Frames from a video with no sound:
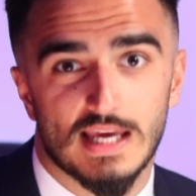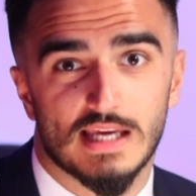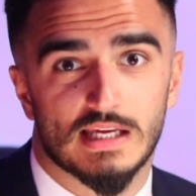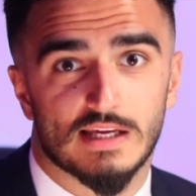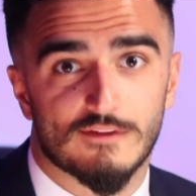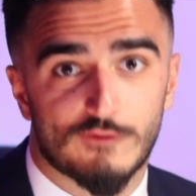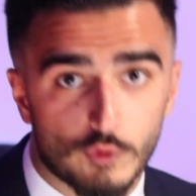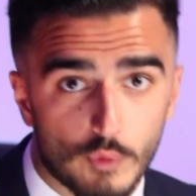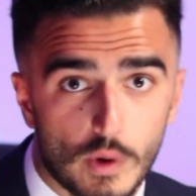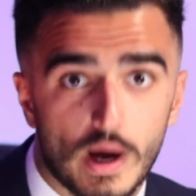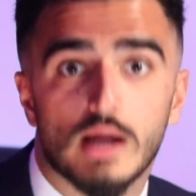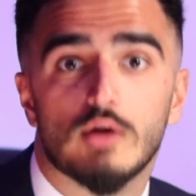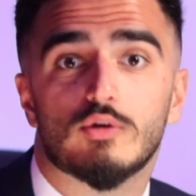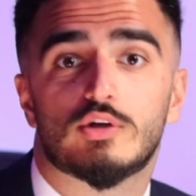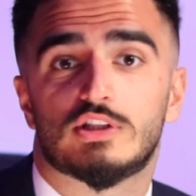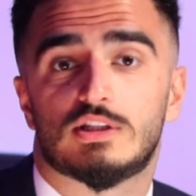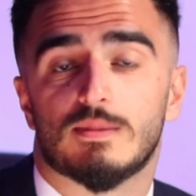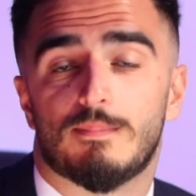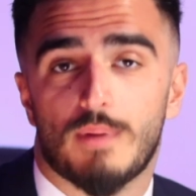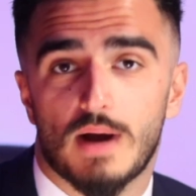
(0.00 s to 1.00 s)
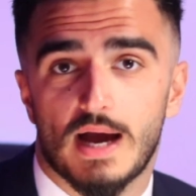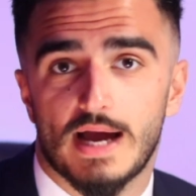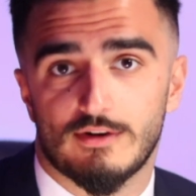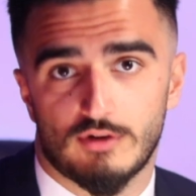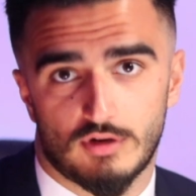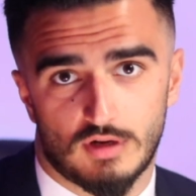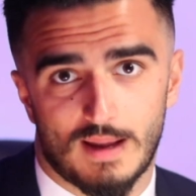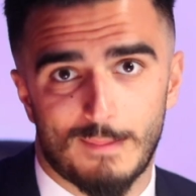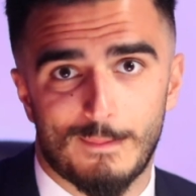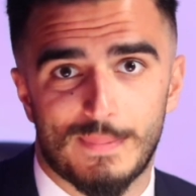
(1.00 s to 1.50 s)
If you are looking to buy an
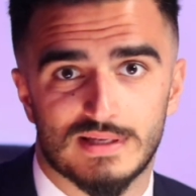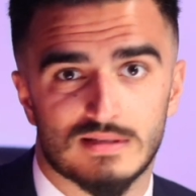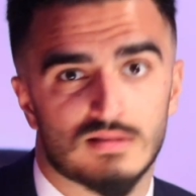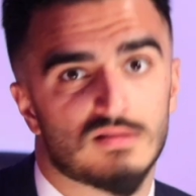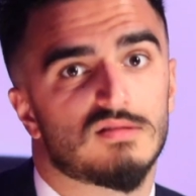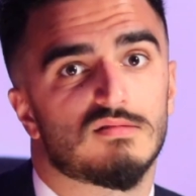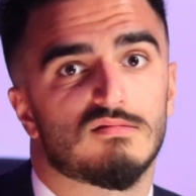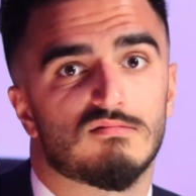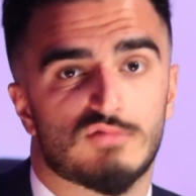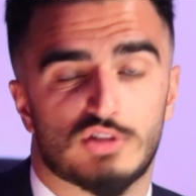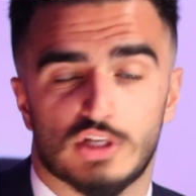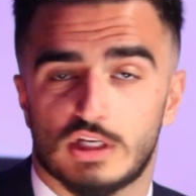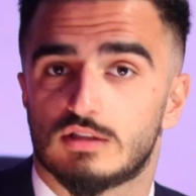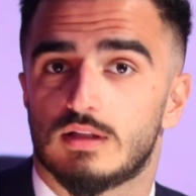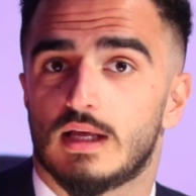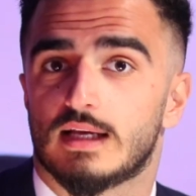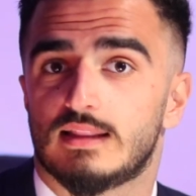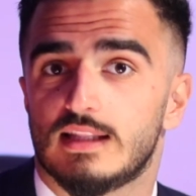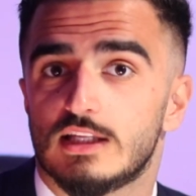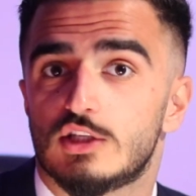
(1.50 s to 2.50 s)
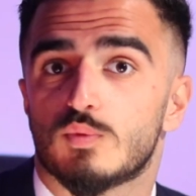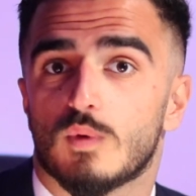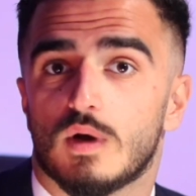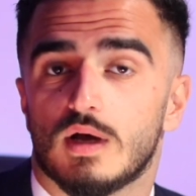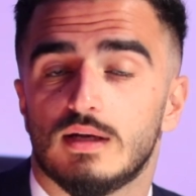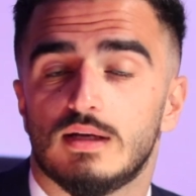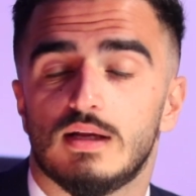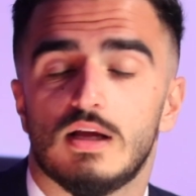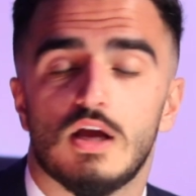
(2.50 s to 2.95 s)
online business, just like this one,